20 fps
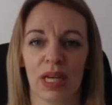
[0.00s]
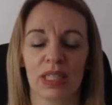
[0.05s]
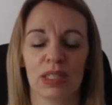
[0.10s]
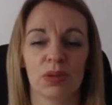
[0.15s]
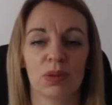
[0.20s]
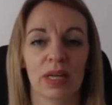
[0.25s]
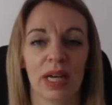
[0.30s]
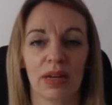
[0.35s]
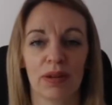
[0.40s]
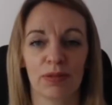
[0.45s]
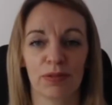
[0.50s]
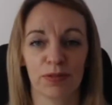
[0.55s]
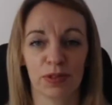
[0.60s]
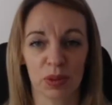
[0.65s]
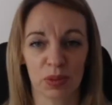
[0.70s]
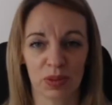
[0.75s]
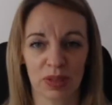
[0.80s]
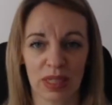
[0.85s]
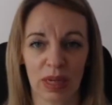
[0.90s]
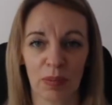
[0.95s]
and you'll get
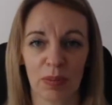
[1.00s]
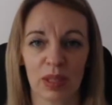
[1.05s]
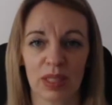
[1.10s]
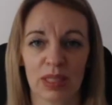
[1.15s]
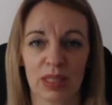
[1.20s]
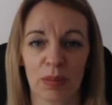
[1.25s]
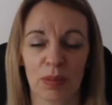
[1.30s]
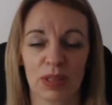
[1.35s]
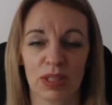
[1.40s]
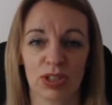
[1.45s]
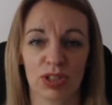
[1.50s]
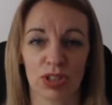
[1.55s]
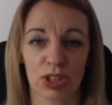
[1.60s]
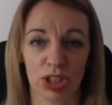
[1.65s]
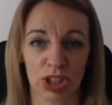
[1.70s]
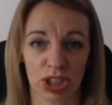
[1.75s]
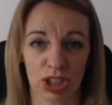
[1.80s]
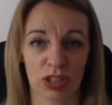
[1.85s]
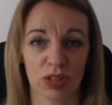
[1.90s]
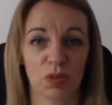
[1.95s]
full step-by-step
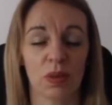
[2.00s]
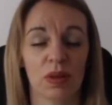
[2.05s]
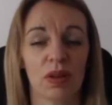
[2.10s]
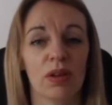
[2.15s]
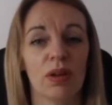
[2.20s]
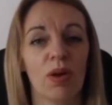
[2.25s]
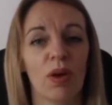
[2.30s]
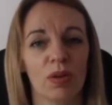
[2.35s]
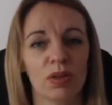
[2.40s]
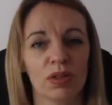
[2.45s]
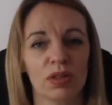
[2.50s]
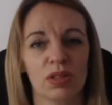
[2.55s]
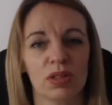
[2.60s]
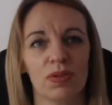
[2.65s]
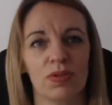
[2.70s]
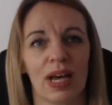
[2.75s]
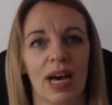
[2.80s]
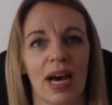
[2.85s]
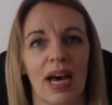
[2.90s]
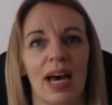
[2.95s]
instructions with lots
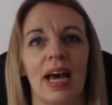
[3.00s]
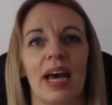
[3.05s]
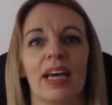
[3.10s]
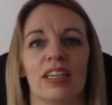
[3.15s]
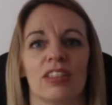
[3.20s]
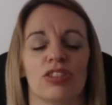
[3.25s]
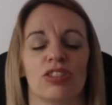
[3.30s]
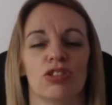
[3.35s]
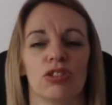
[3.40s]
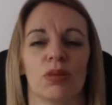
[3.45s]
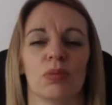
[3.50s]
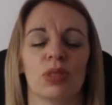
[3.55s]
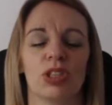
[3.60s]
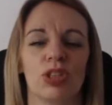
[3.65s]
of that extra.